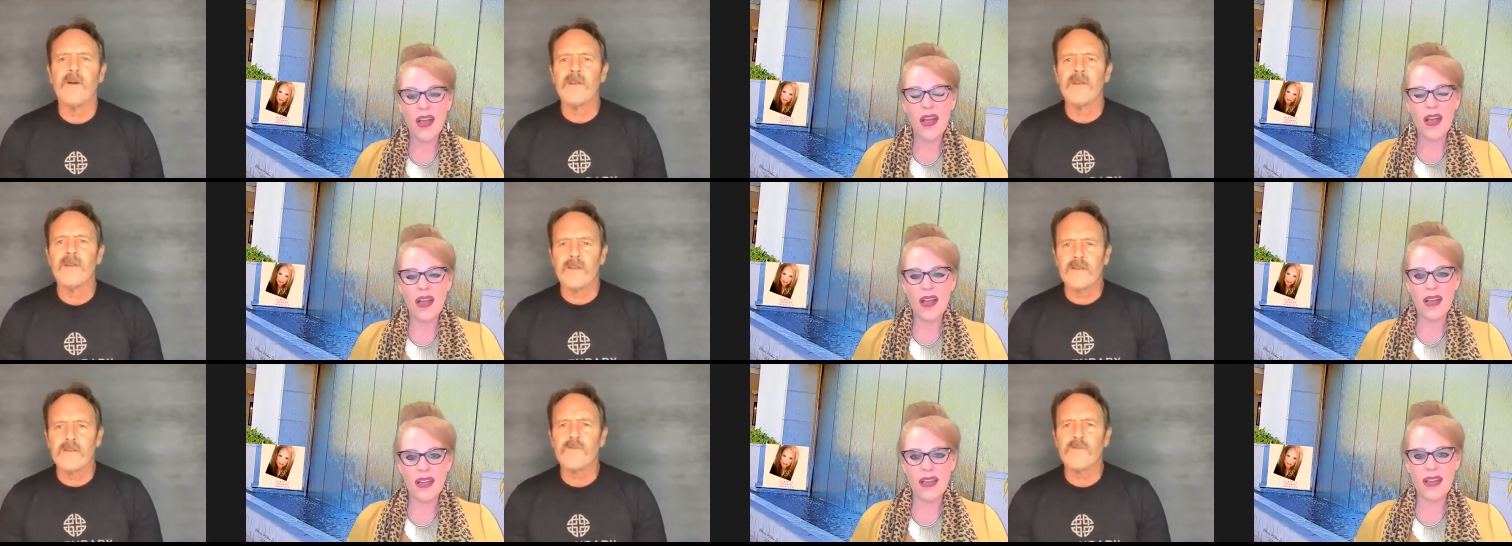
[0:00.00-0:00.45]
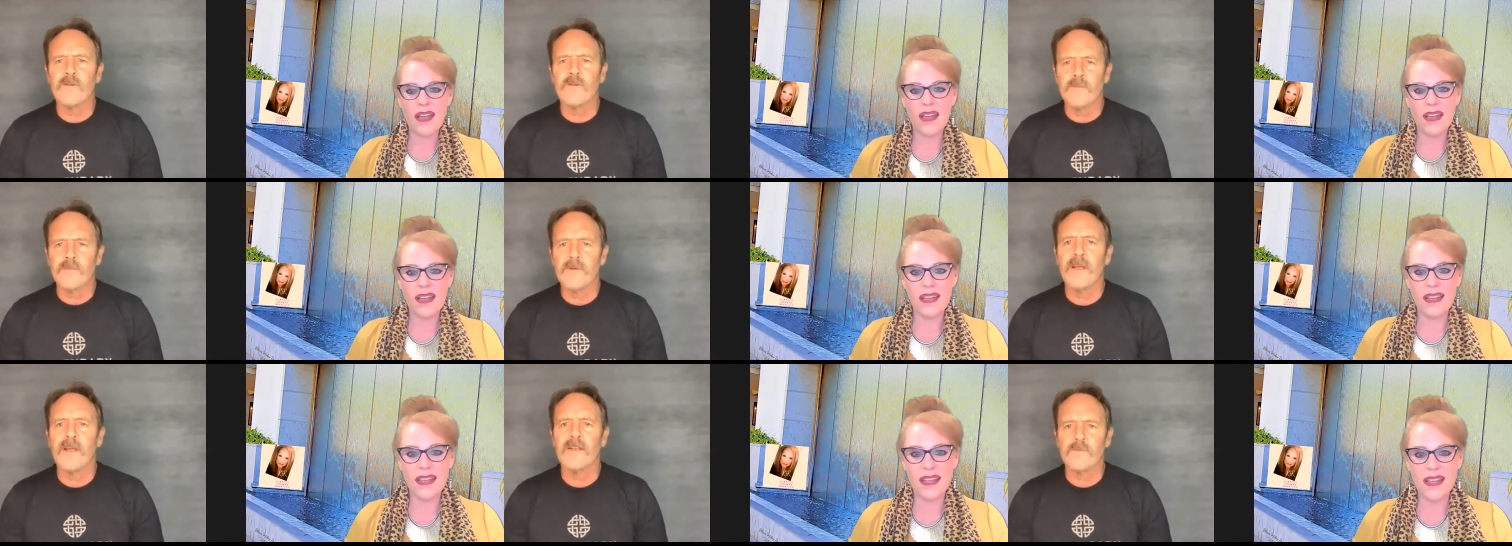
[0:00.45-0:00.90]
Speaker 1: the
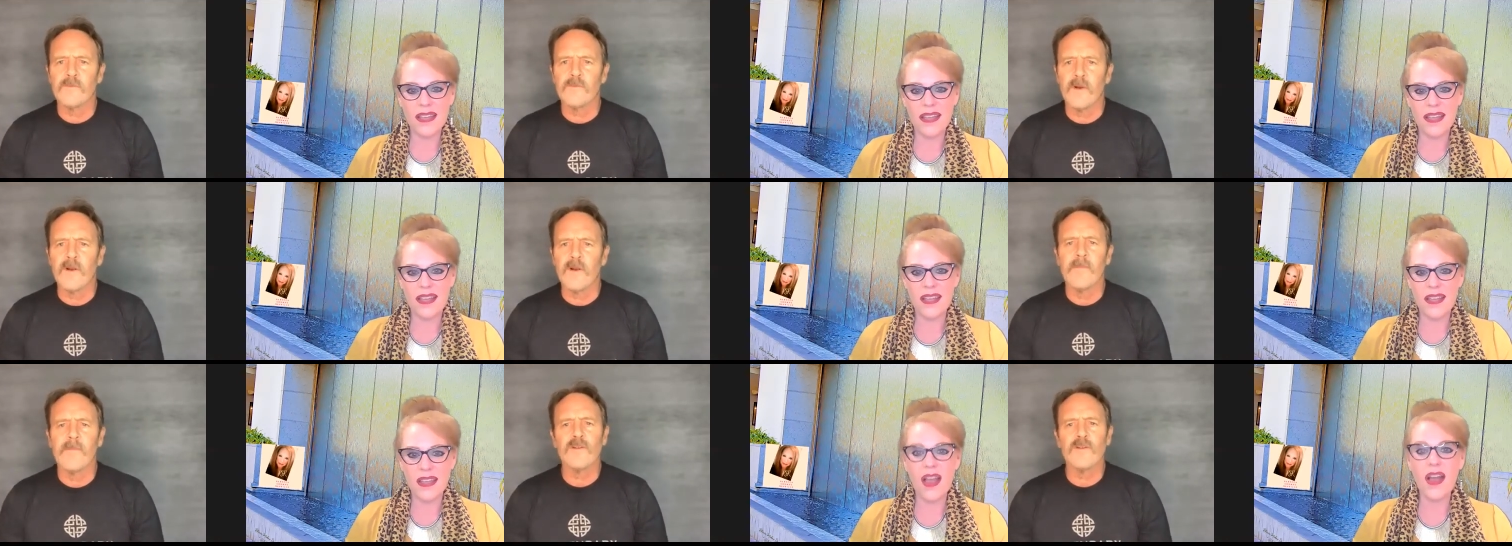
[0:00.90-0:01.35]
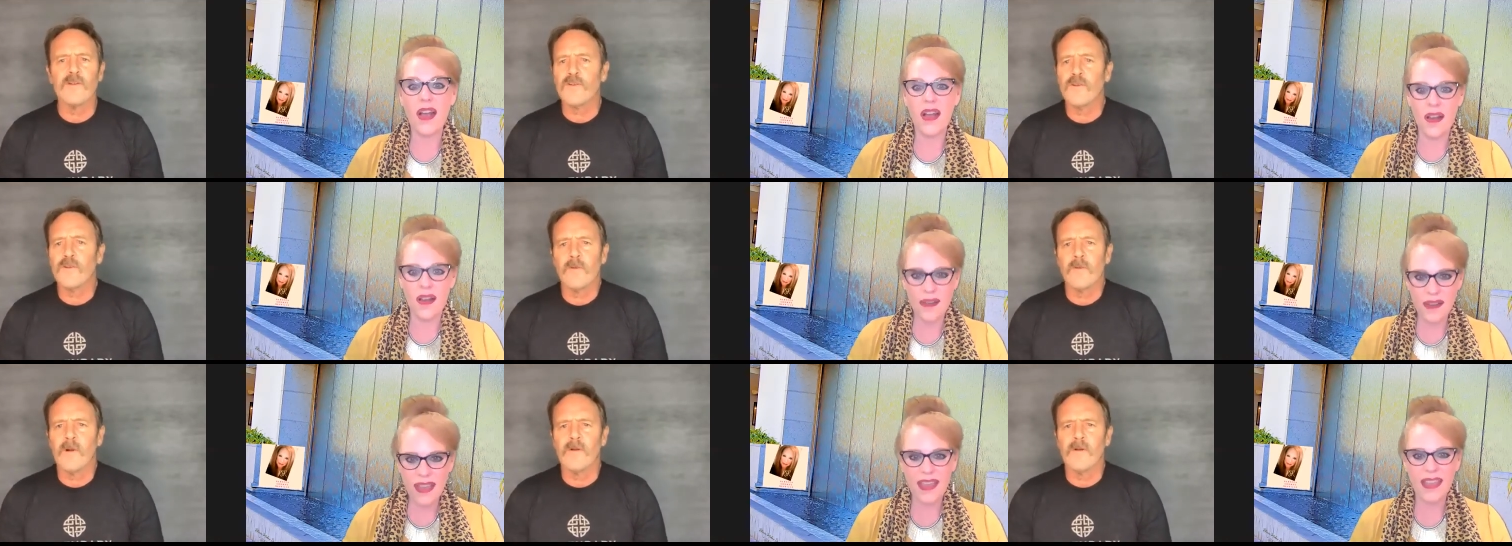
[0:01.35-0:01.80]
script has one. I'm not
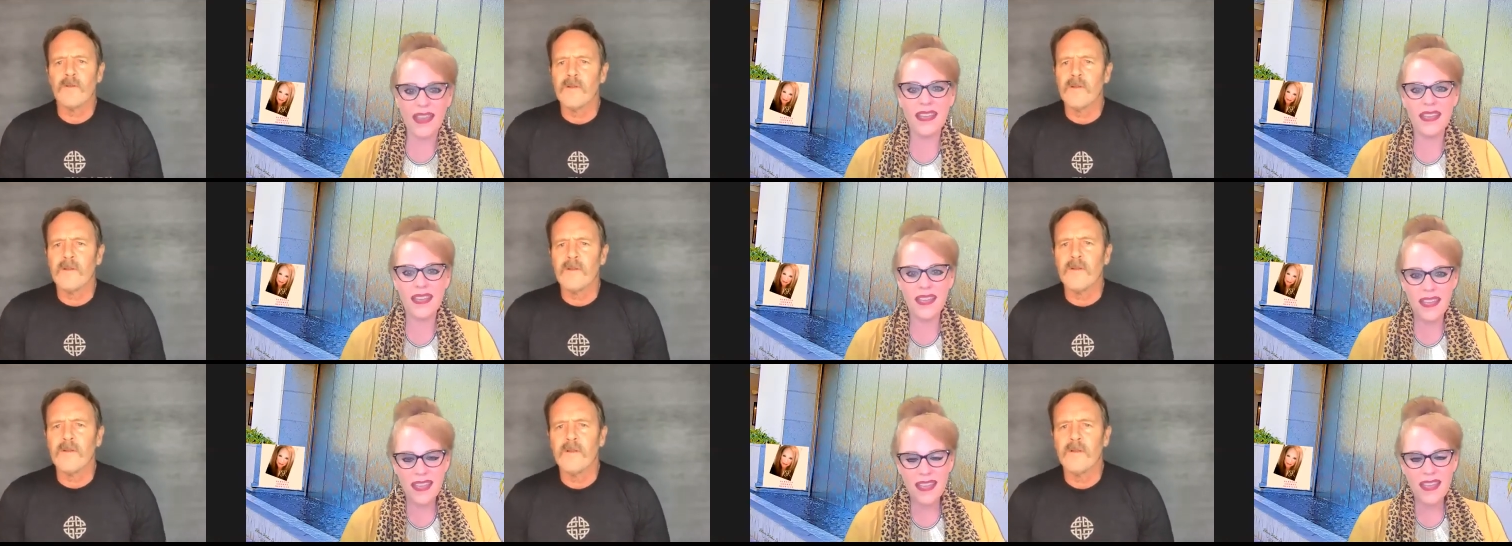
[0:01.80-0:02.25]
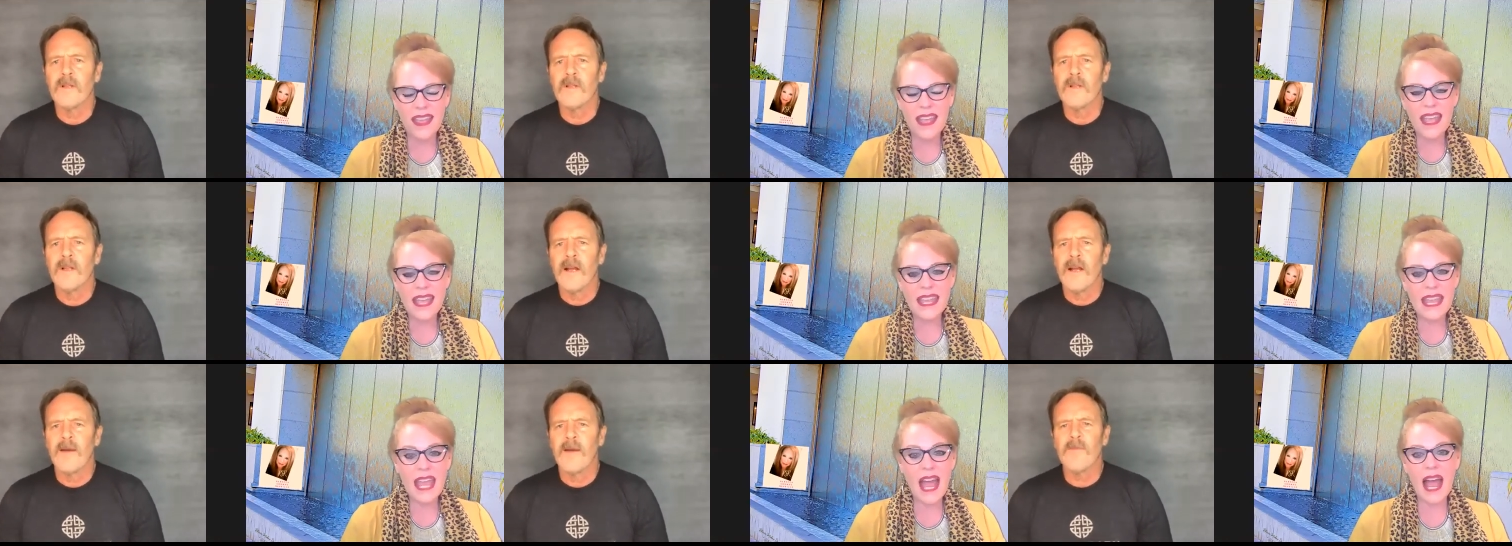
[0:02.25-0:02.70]
sure okay. about
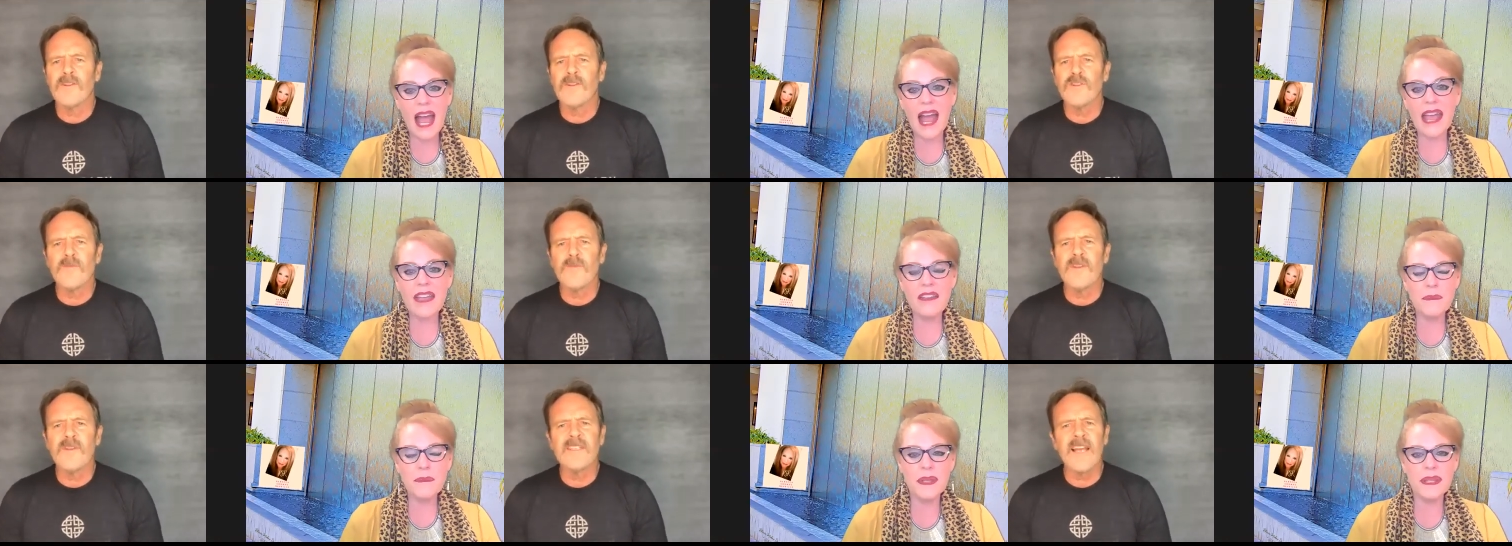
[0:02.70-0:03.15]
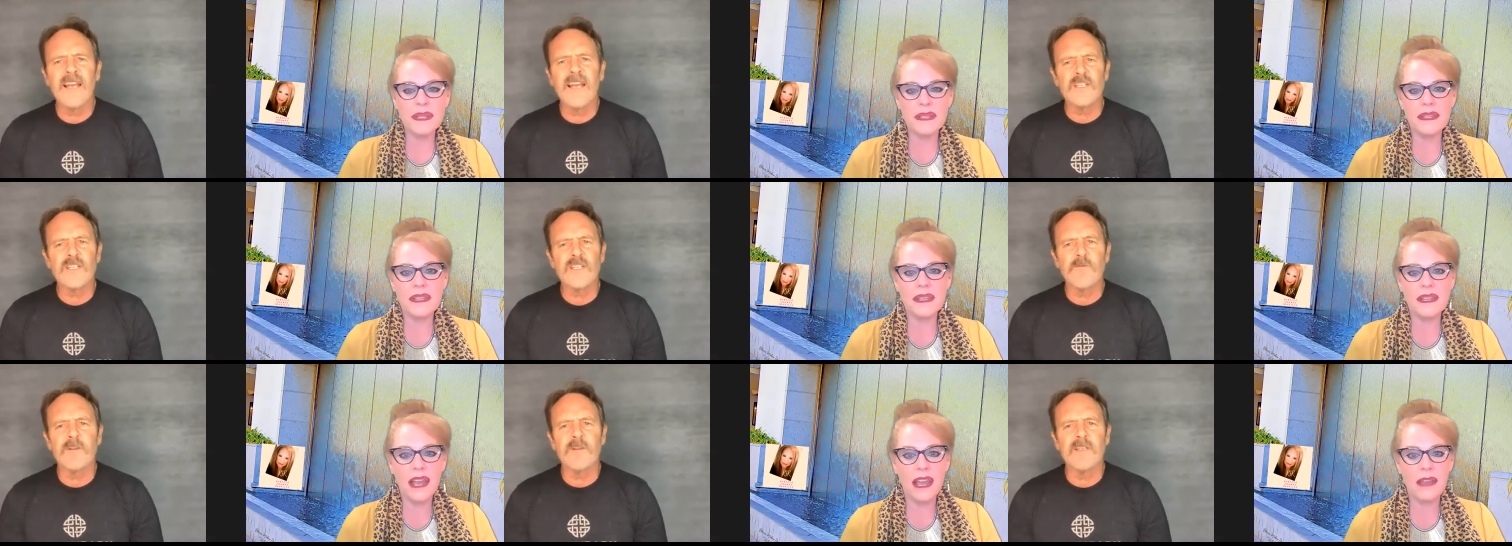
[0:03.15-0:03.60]
yeah sure i've
Speaker 2: been
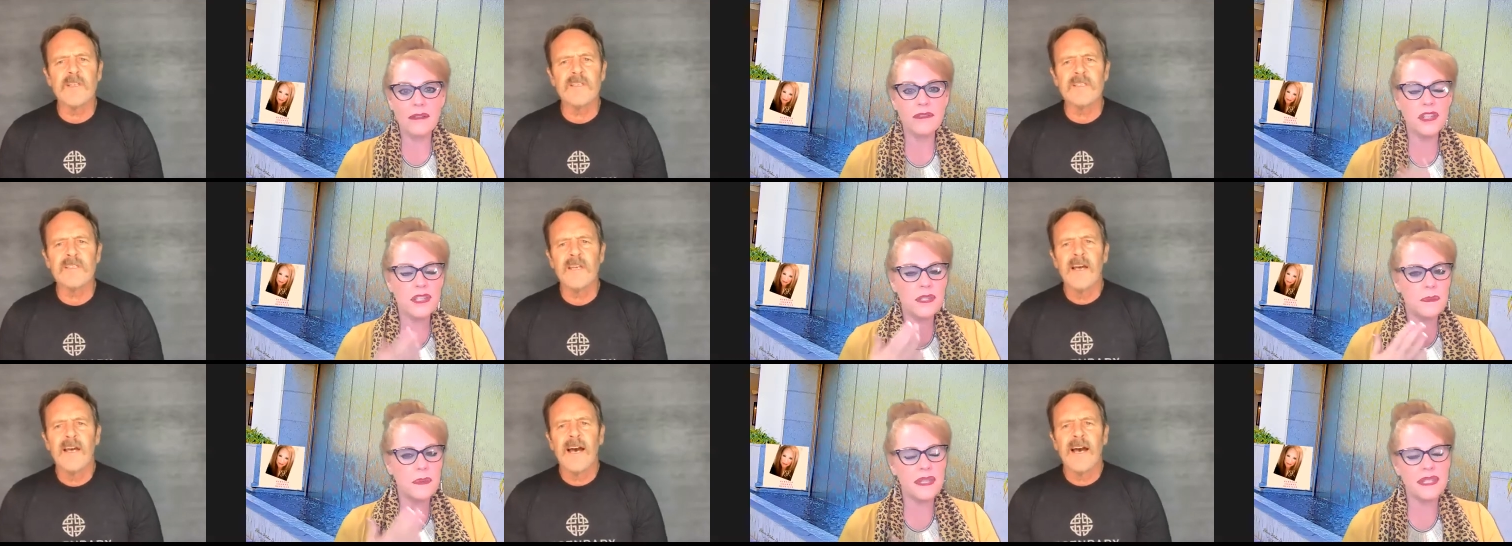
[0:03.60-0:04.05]
i've just